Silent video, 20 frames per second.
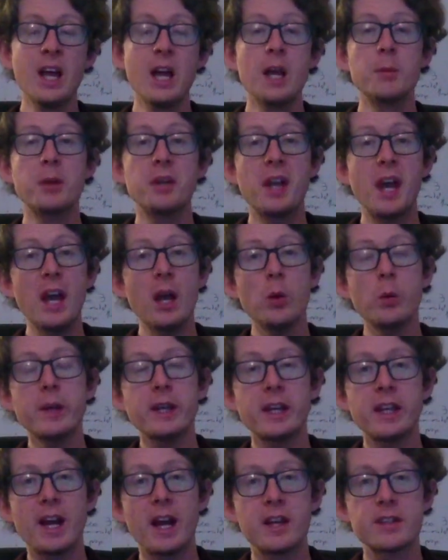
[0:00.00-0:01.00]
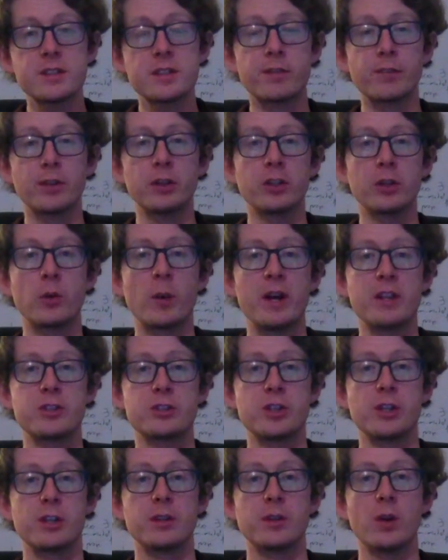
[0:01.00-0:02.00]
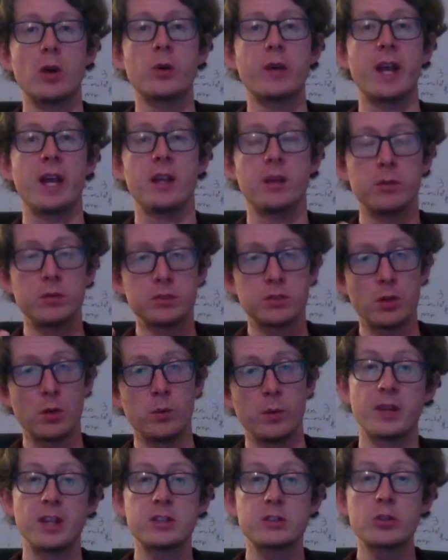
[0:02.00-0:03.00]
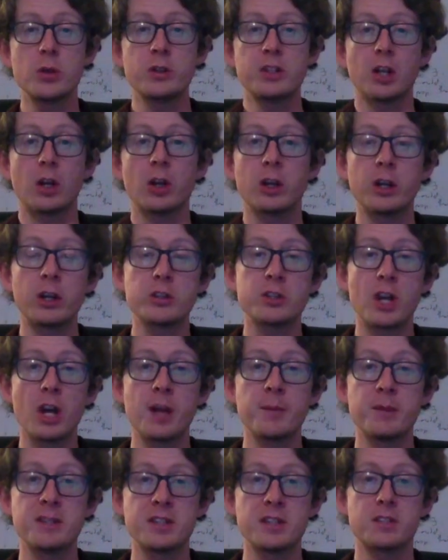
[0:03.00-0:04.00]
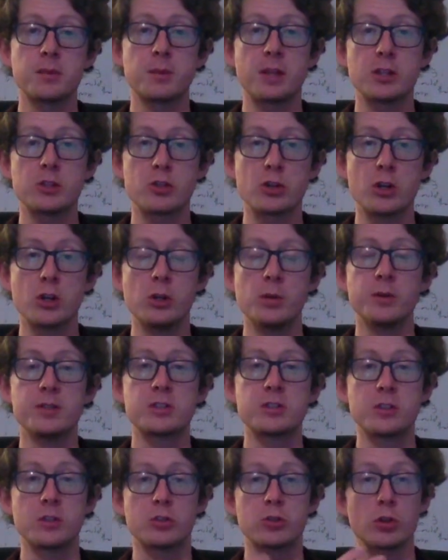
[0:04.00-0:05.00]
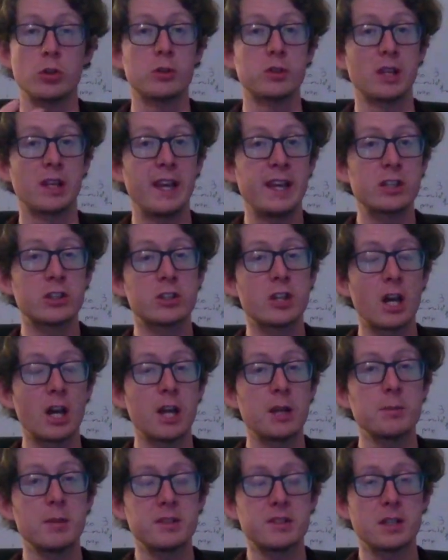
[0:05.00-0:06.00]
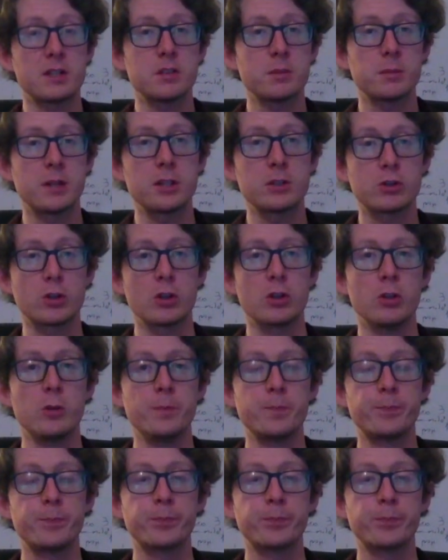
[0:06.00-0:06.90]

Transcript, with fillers: But now we can ask the further question, okay, so it's true at the earlier time I said something true, it's true at the later time I said something true.